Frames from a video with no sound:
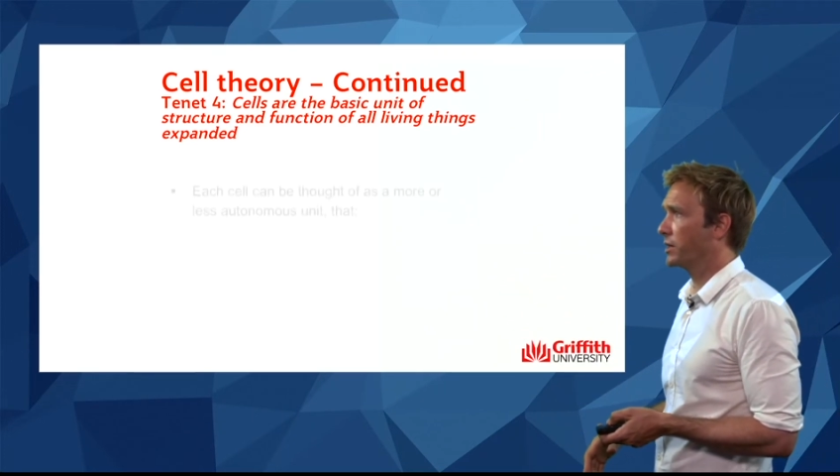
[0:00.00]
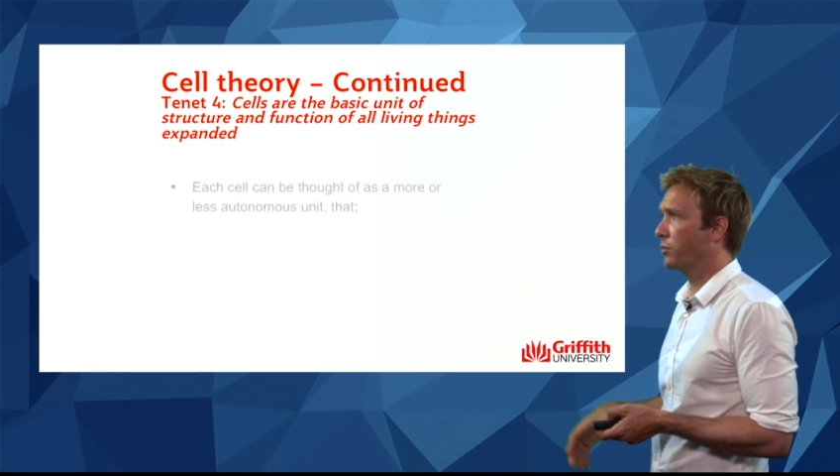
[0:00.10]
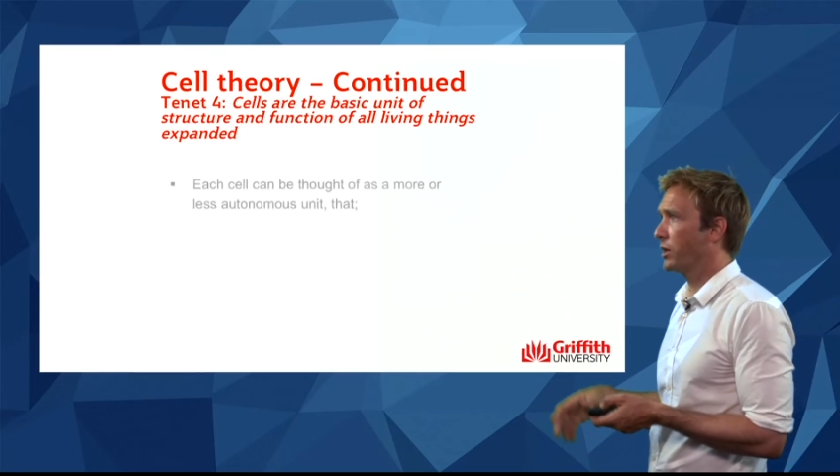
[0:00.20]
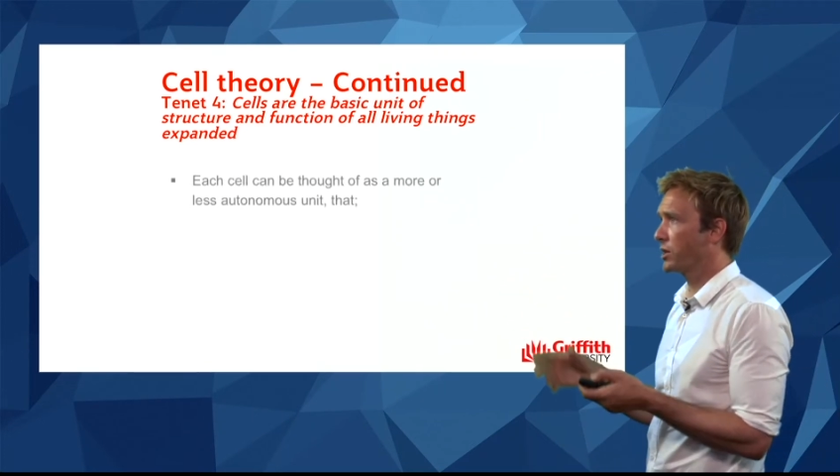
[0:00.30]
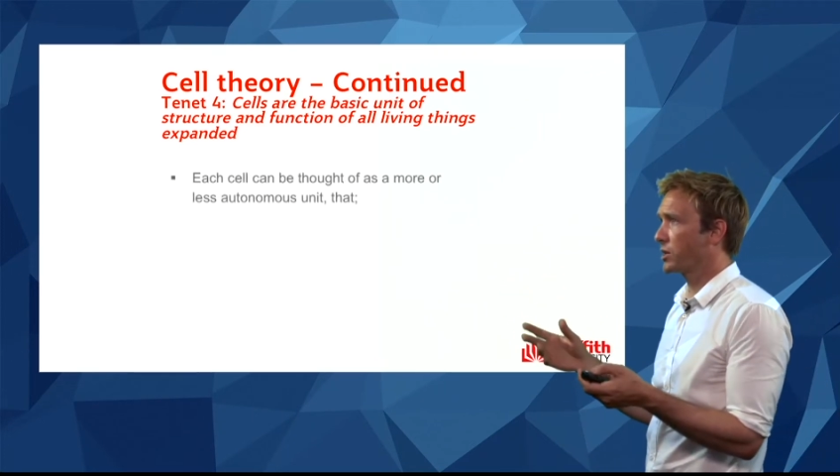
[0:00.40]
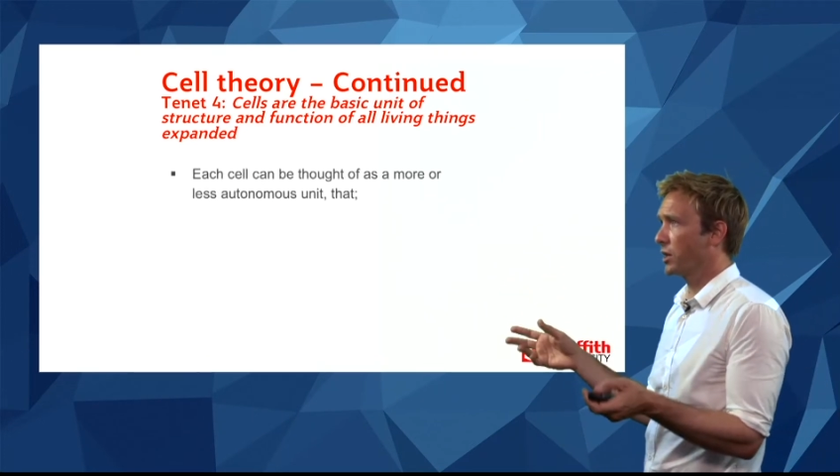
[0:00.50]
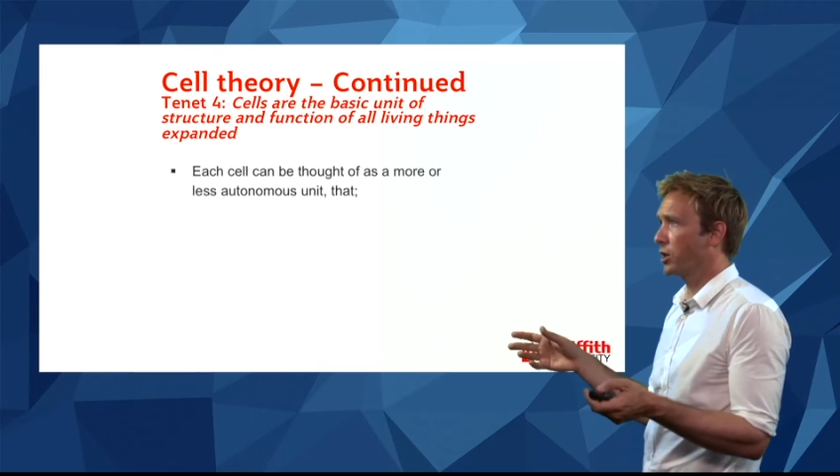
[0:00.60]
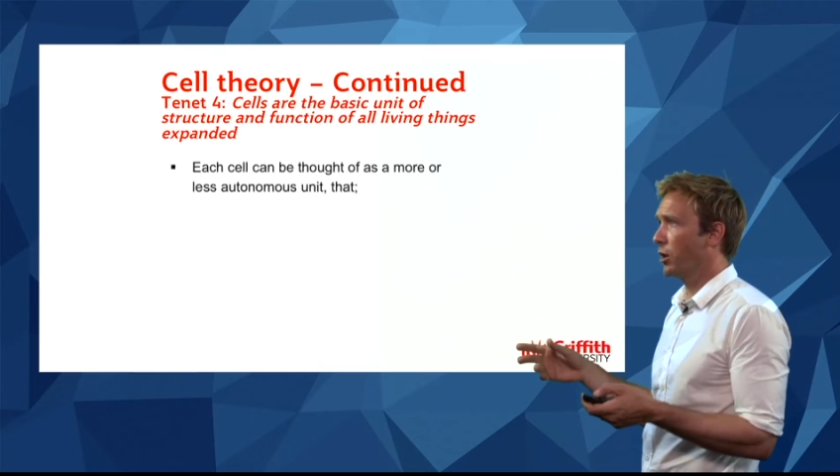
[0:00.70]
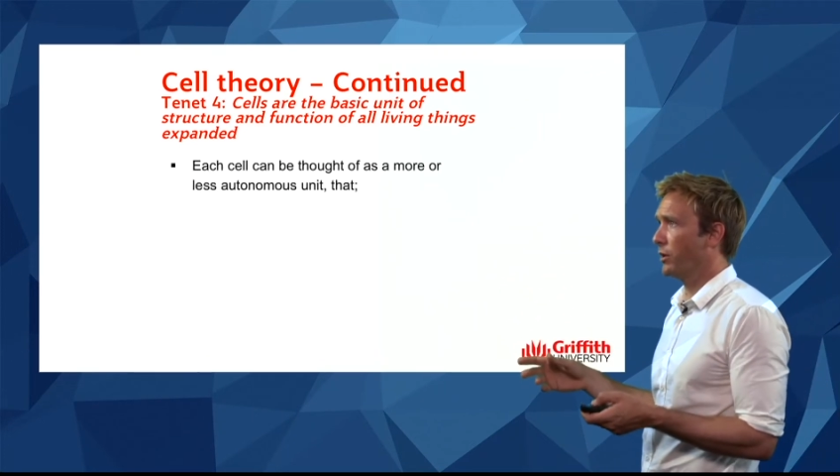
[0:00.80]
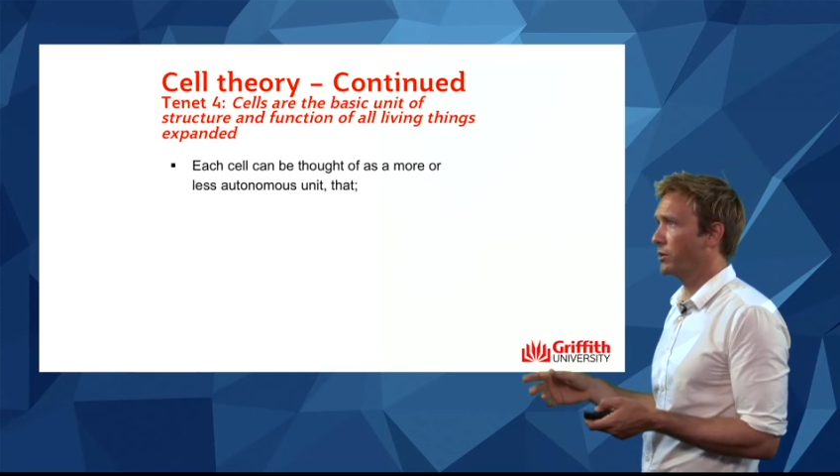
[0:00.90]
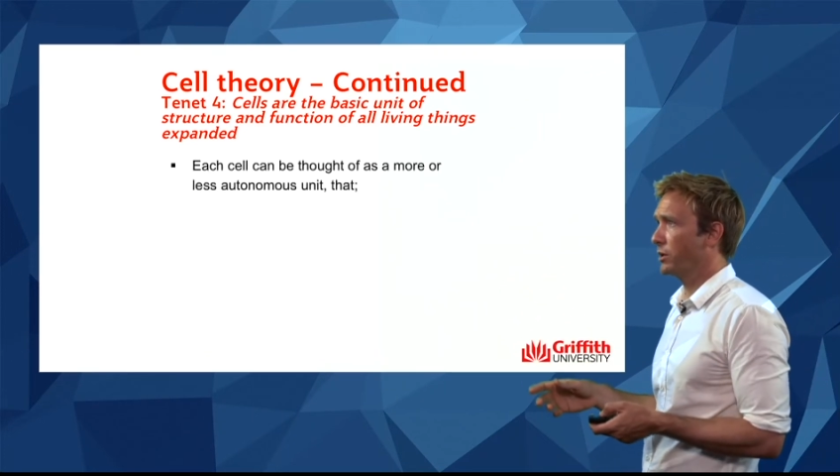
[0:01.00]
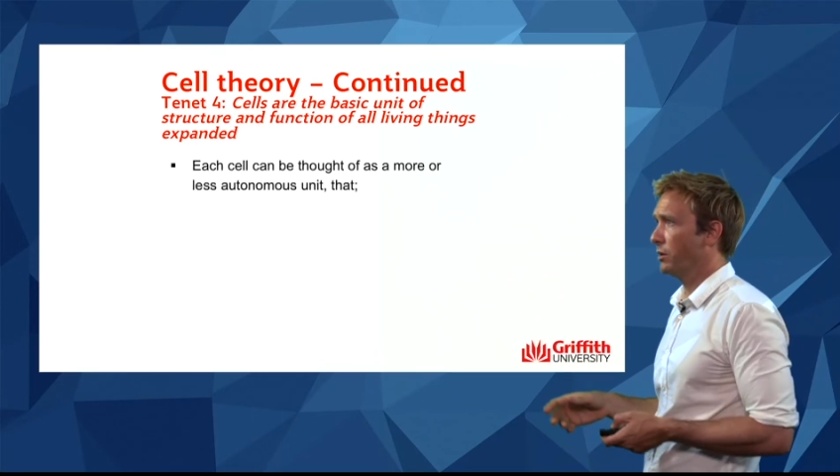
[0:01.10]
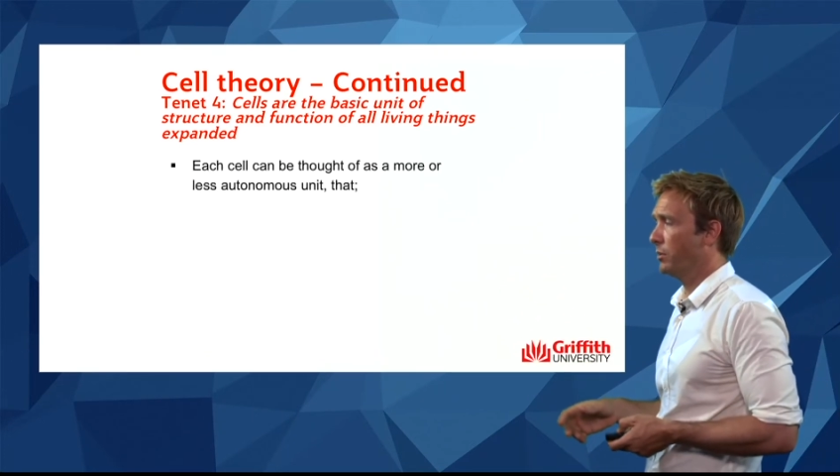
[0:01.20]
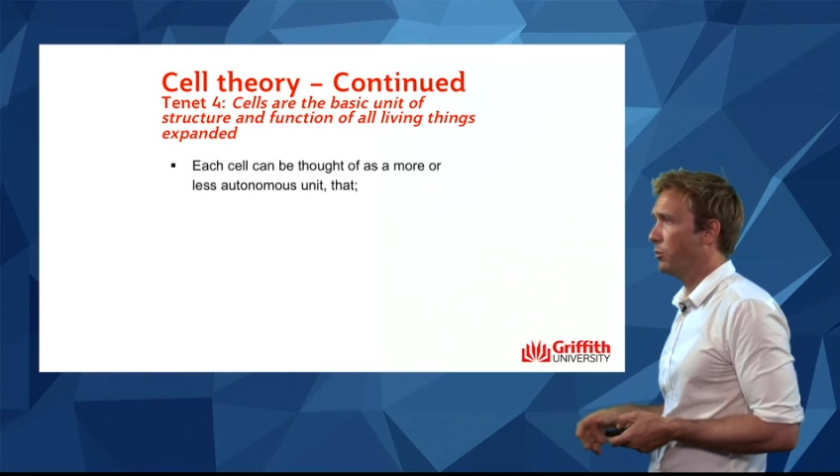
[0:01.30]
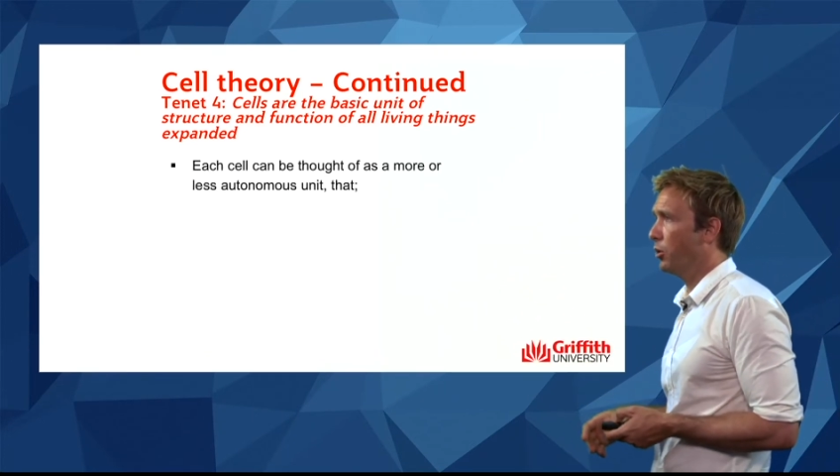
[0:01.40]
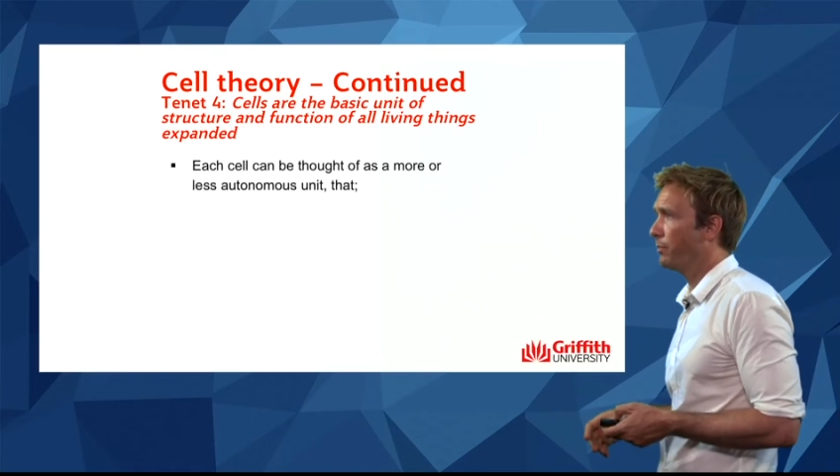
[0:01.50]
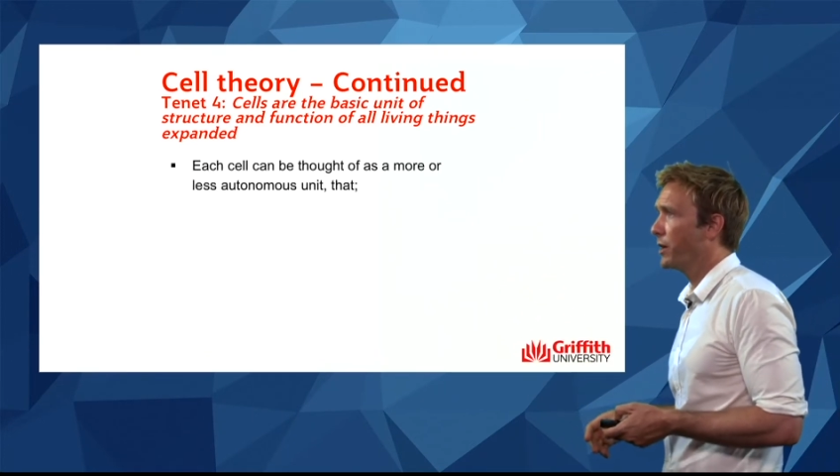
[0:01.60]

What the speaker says: and we're just going to go into it a little bit more.